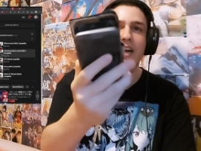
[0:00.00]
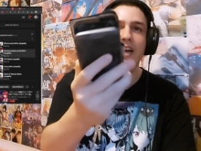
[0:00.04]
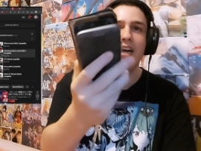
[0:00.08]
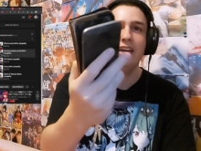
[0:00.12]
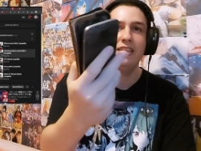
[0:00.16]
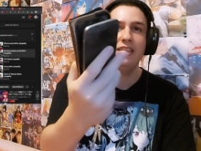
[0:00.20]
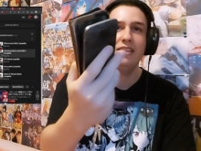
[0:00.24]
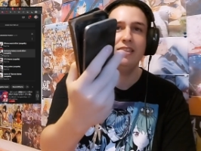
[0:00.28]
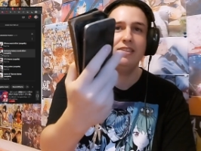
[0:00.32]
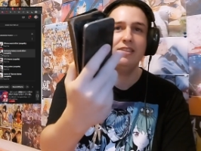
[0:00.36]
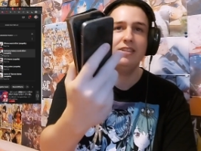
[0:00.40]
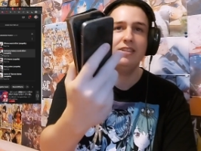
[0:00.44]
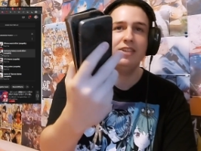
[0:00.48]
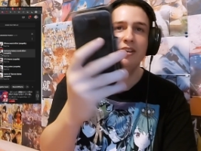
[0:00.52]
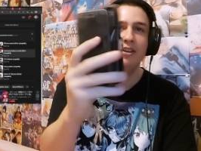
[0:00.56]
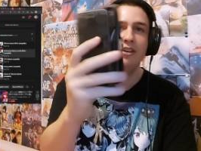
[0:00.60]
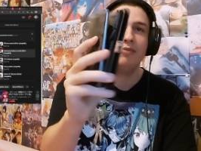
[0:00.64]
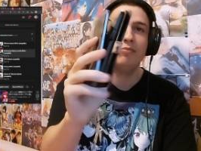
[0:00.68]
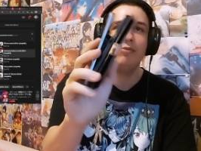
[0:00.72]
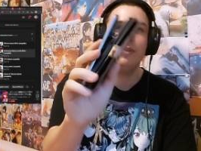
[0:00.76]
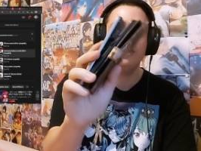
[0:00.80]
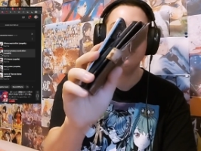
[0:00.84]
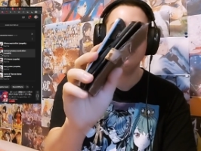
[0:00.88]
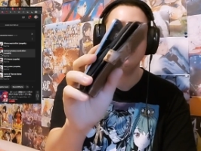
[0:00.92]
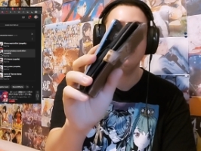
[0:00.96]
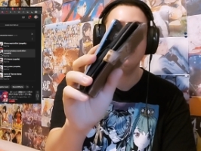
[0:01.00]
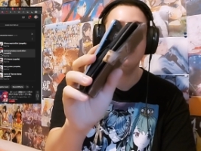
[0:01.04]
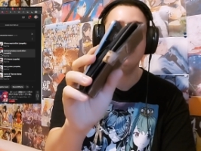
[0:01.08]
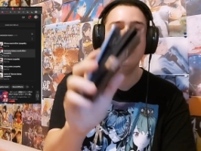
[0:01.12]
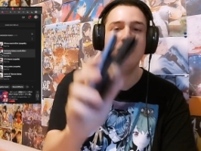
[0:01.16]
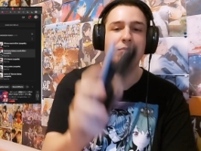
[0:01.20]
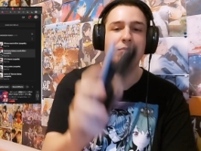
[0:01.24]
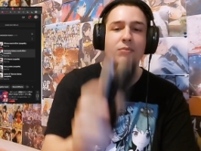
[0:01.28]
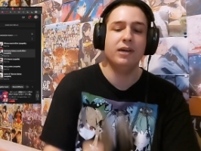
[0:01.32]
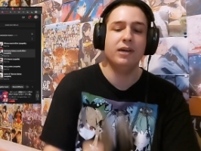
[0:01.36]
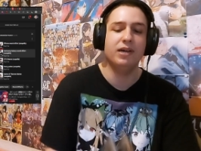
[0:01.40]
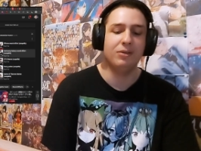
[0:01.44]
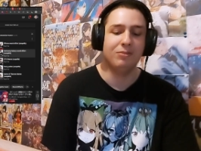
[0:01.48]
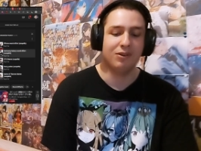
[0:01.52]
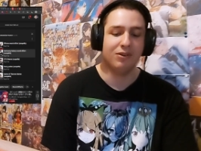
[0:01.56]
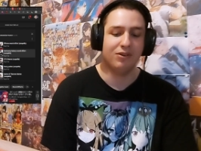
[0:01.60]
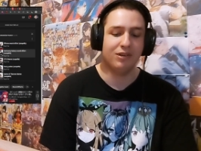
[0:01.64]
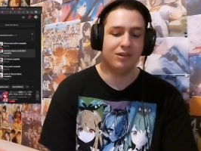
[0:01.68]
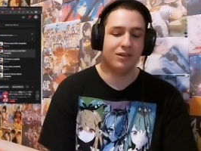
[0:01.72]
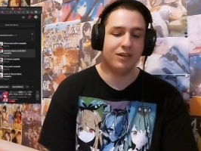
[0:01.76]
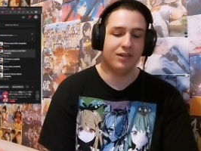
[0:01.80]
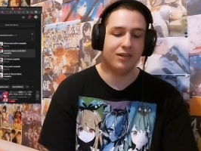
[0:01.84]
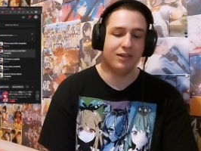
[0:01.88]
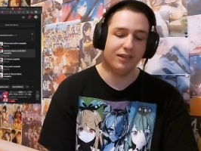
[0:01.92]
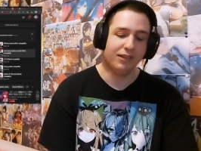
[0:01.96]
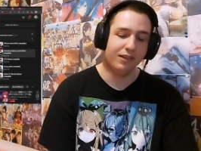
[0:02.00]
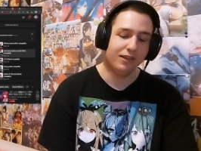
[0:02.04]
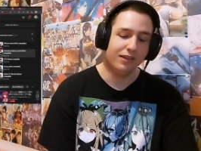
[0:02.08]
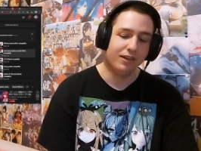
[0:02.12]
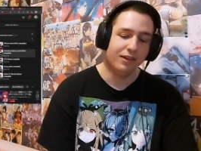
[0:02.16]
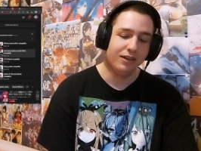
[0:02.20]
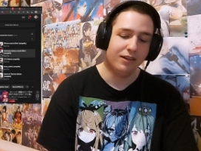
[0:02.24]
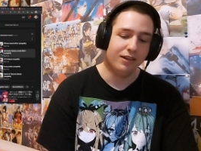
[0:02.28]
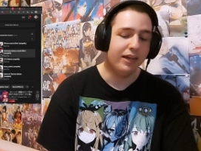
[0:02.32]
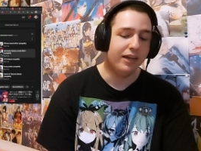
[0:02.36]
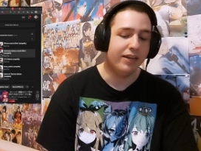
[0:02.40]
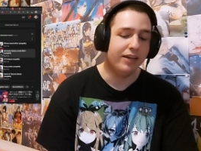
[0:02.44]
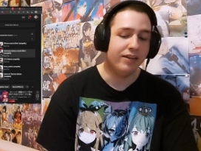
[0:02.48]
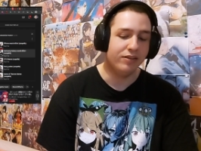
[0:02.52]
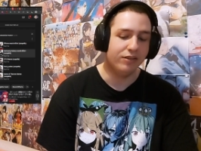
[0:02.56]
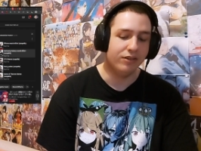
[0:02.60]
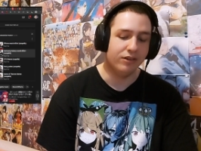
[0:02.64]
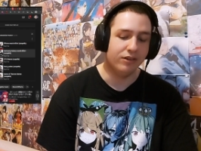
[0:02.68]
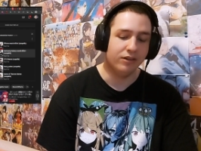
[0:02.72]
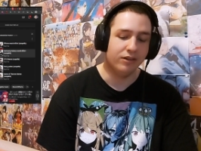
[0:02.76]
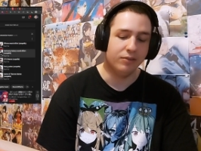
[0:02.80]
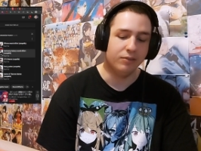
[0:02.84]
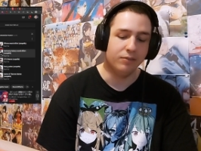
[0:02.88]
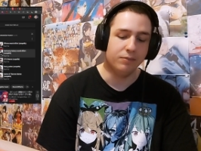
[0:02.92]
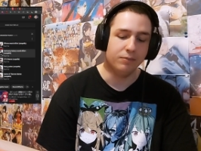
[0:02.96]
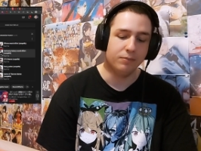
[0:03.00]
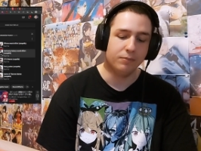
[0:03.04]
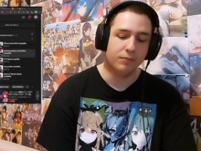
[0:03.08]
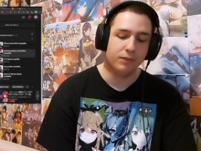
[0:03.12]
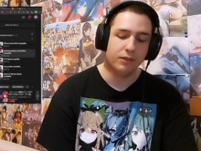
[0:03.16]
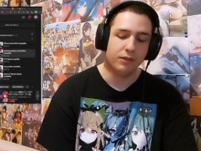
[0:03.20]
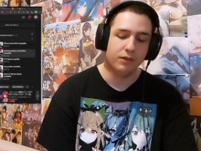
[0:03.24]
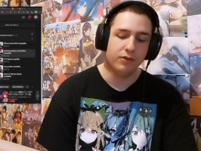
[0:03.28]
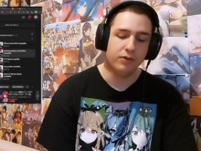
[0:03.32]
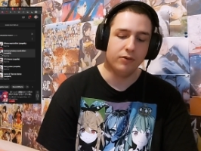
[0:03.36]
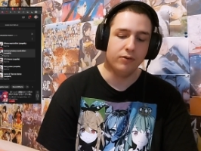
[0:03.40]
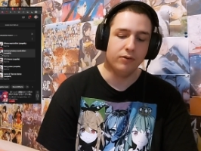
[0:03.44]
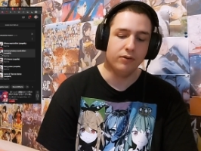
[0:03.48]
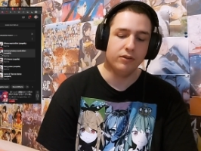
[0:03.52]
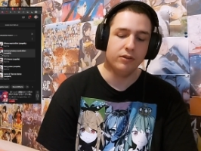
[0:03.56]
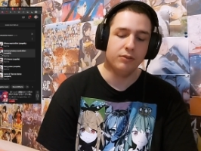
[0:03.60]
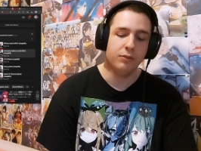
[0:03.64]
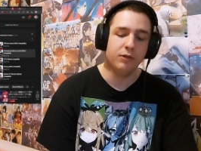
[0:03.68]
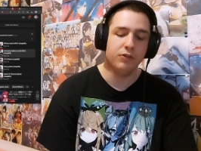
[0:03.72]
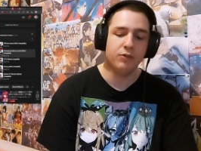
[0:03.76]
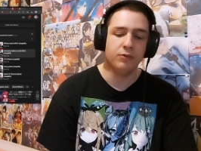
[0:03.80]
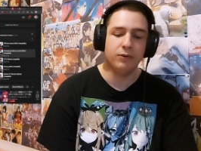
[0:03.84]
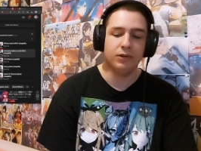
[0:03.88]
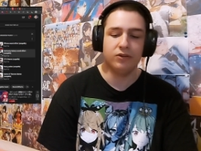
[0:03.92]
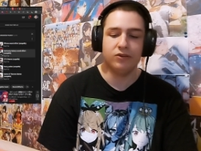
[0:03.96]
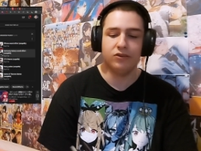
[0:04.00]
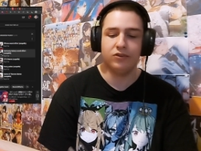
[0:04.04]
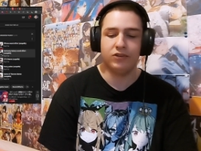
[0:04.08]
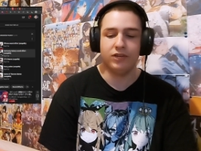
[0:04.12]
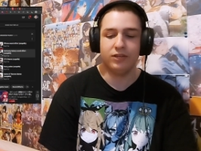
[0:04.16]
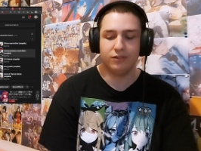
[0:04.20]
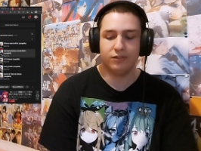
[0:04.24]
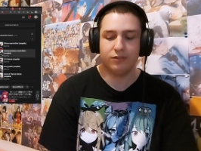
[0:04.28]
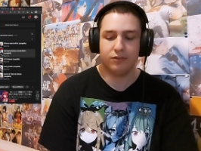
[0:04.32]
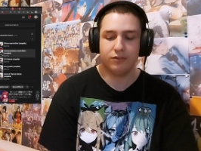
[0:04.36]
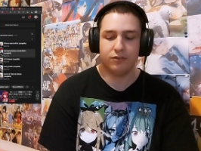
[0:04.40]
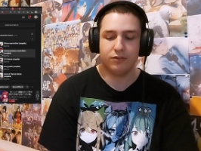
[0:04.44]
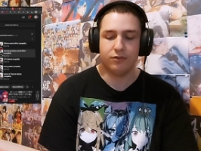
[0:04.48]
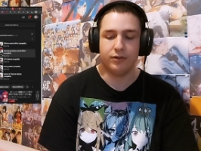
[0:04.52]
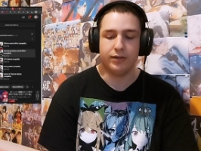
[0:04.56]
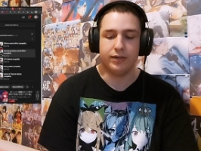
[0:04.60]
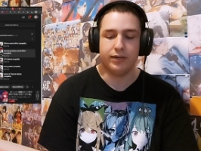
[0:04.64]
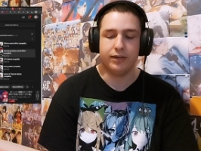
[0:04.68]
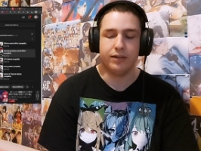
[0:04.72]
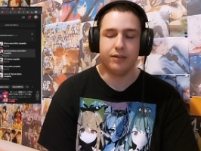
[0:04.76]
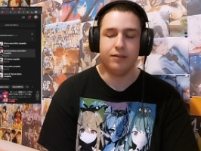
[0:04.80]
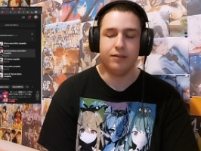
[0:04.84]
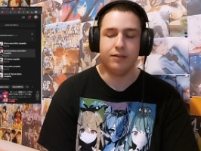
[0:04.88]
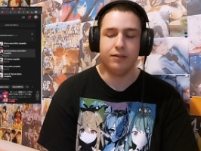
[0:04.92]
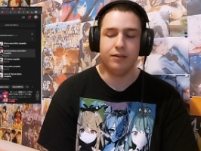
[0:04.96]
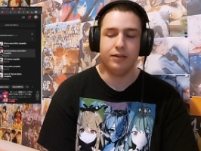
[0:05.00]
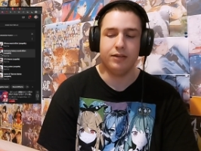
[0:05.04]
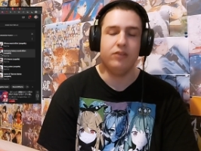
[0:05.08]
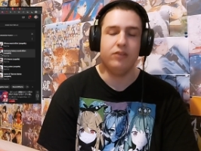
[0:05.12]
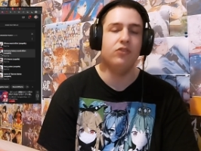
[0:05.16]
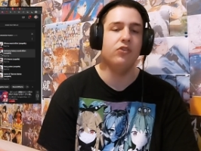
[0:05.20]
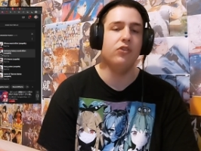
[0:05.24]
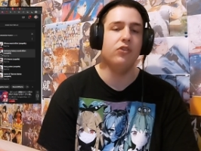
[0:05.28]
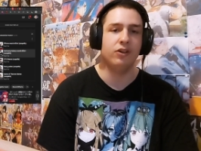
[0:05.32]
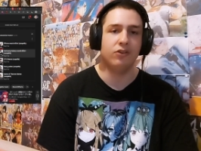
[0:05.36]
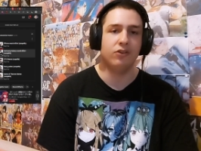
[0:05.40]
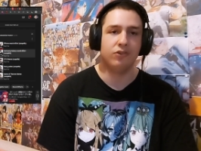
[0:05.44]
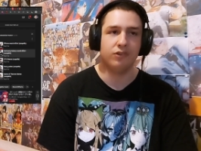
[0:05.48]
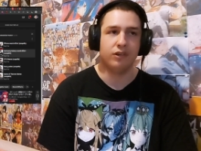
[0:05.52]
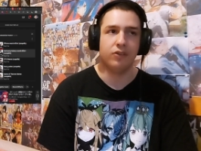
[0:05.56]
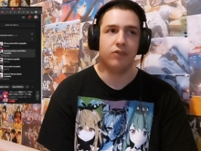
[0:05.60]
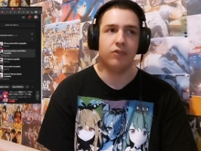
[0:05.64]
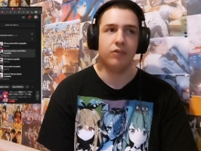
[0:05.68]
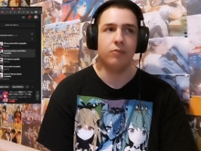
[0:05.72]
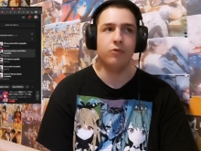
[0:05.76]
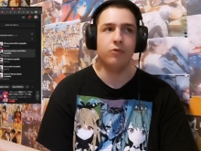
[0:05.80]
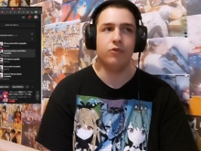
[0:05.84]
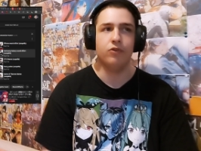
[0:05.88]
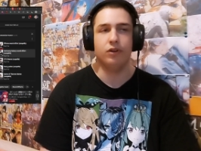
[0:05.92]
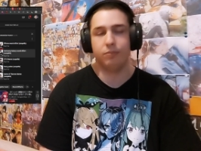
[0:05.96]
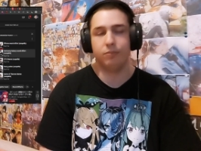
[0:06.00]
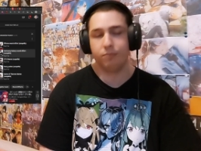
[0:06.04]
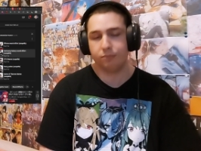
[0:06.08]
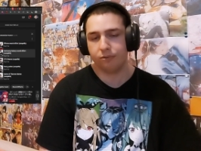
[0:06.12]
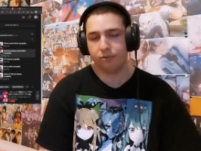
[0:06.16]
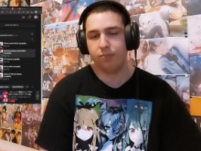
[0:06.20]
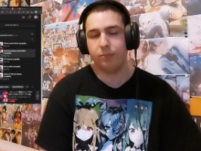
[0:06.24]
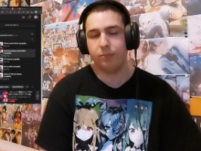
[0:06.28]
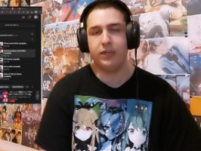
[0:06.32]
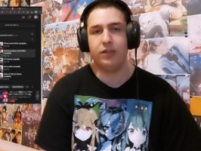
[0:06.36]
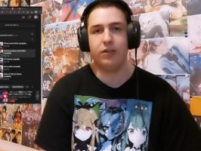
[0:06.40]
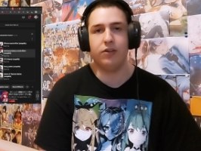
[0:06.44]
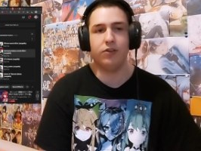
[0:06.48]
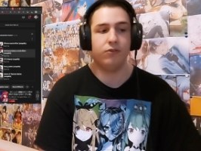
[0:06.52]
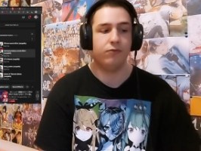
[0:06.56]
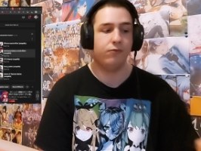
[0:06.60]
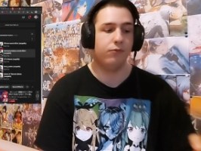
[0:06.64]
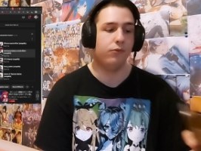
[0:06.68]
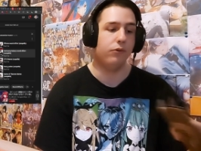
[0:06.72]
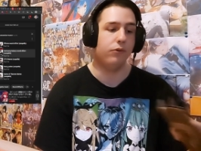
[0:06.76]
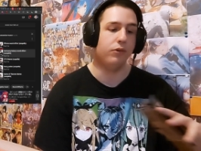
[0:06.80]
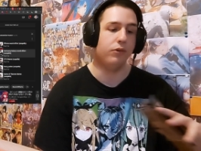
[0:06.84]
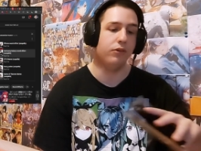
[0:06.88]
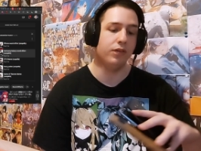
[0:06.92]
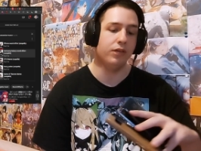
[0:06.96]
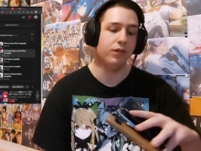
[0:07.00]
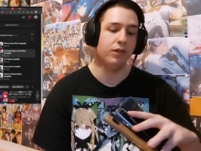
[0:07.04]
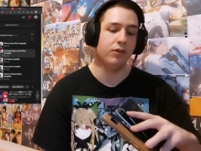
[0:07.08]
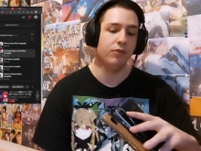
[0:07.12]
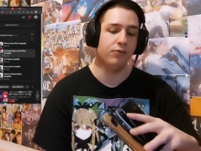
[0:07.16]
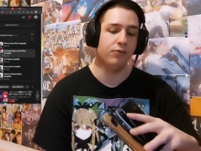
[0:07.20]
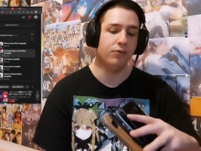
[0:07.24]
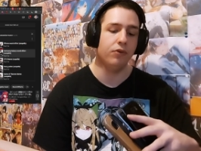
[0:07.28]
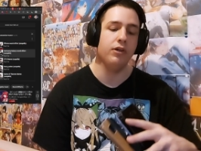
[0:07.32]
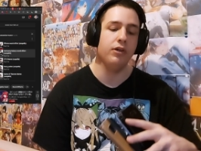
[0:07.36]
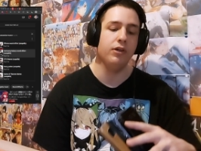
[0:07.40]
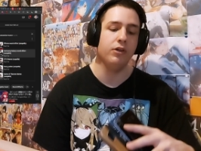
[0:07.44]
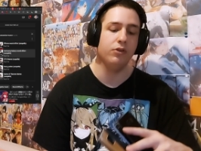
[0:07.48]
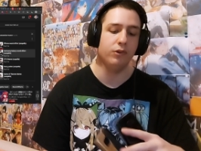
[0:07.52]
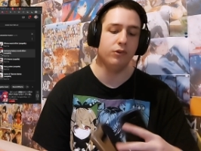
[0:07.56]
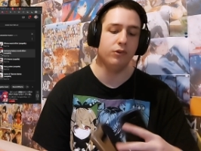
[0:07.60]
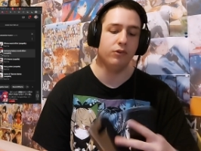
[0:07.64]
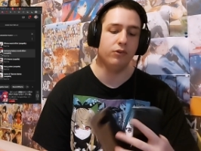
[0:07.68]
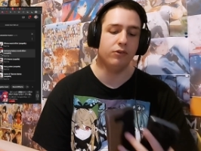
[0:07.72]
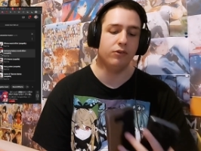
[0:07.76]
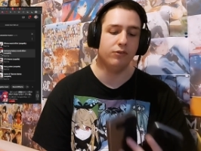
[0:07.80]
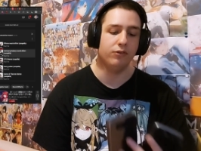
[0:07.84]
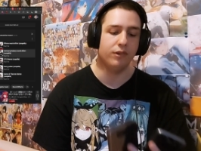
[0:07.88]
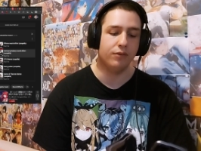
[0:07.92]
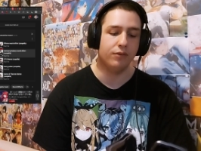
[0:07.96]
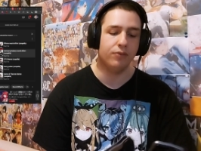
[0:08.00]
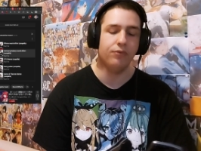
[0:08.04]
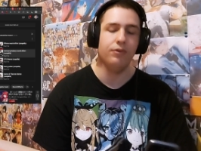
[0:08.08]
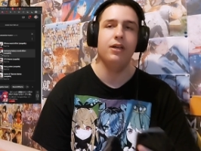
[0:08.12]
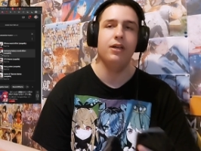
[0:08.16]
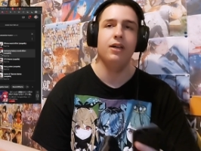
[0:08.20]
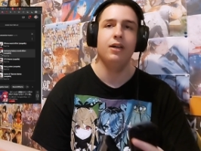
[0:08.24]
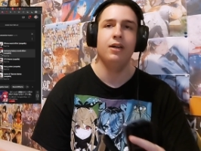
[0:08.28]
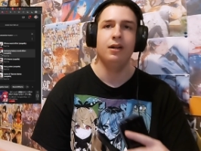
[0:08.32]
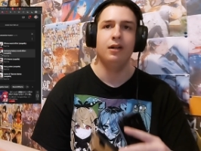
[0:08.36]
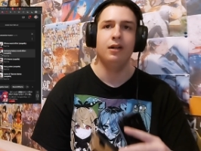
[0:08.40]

I did not break it that bad. Basically, I had, um, you know, the battery was shit, so I had it changed at some shop because for this kind of phone you can't do it yourself.